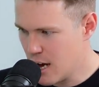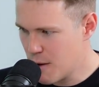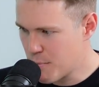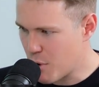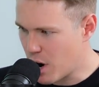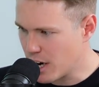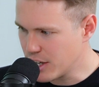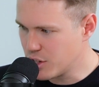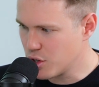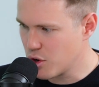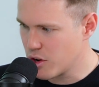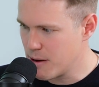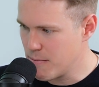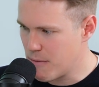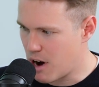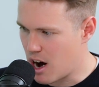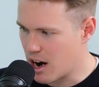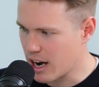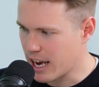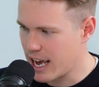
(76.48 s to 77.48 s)
Prior to joining
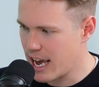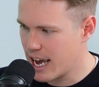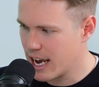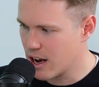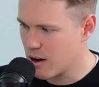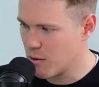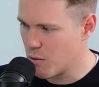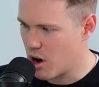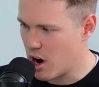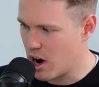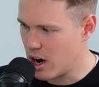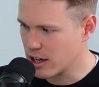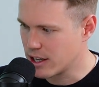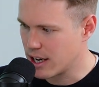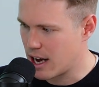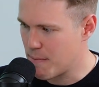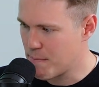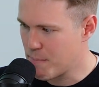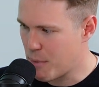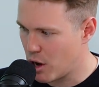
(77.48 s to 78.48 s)
Mark, Inga
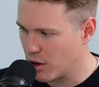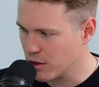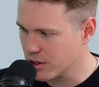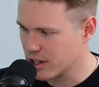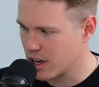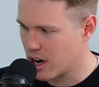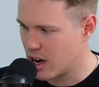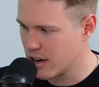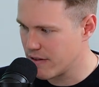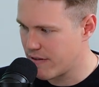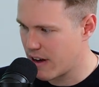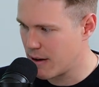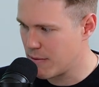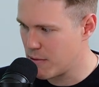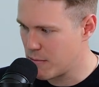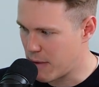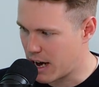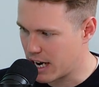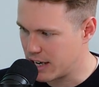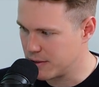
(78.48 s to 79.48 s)
worked at Polestar
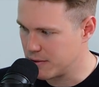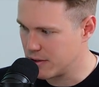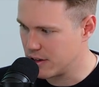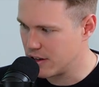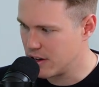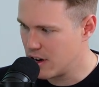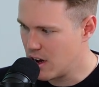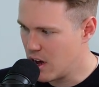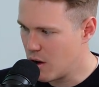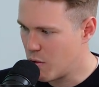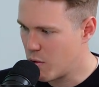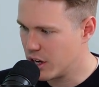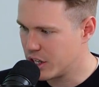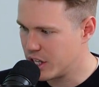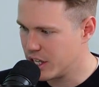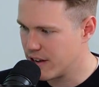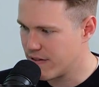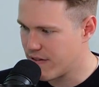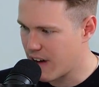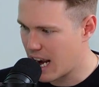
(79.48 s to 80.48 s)
Development Management, where
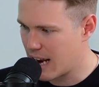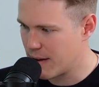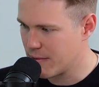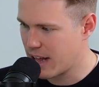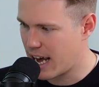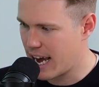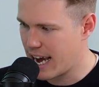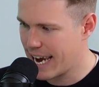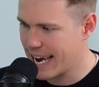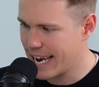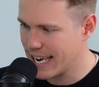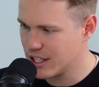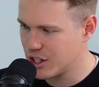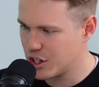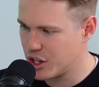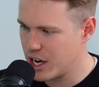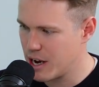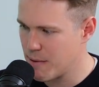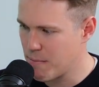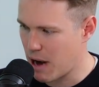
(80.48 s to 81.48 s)
she developed their
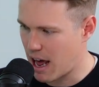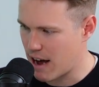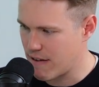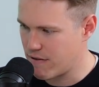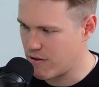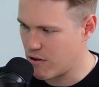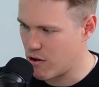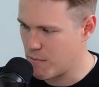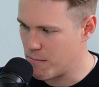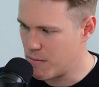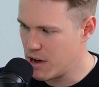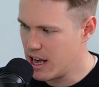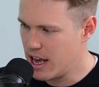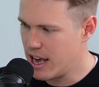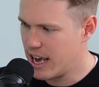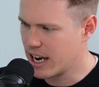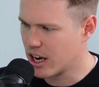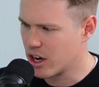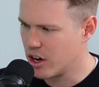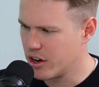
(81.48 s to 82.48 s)
ESG platform,
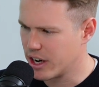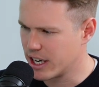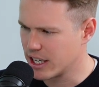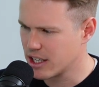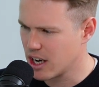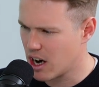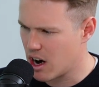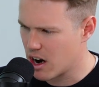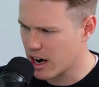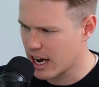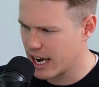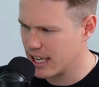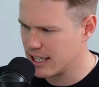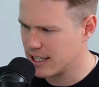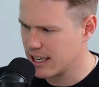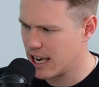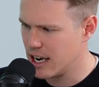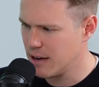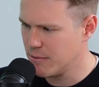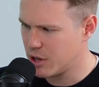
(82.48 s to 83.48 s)
including
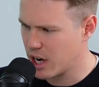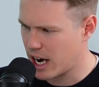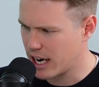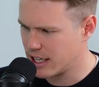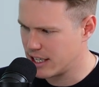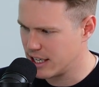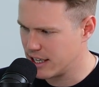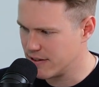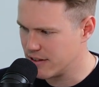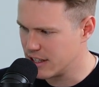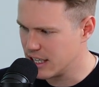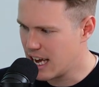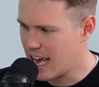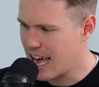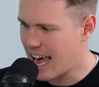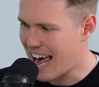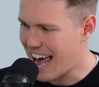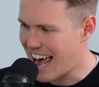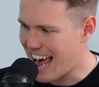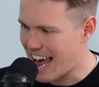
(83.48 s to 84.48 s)
targets and objectives,
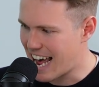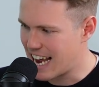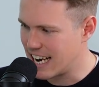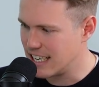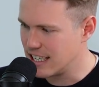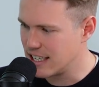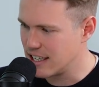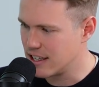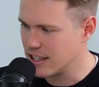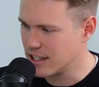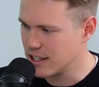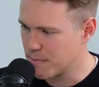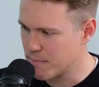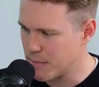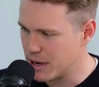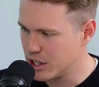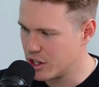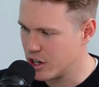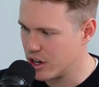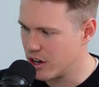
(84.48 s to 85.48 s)
and the
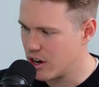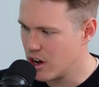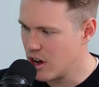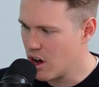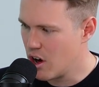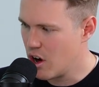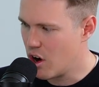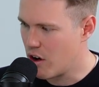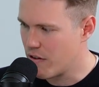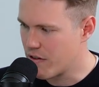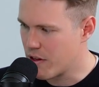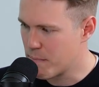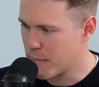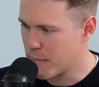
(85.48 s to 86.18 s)
submission of the